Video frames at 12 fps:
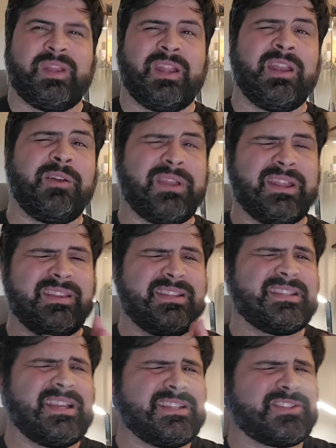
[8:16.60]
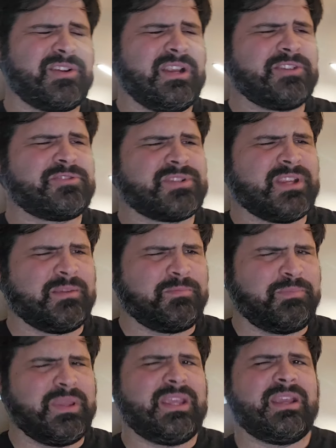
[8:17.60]
Now again, these guys are interesting
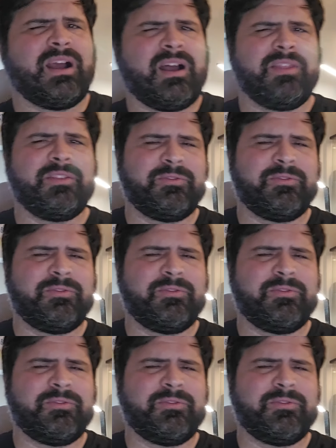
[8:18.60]
being on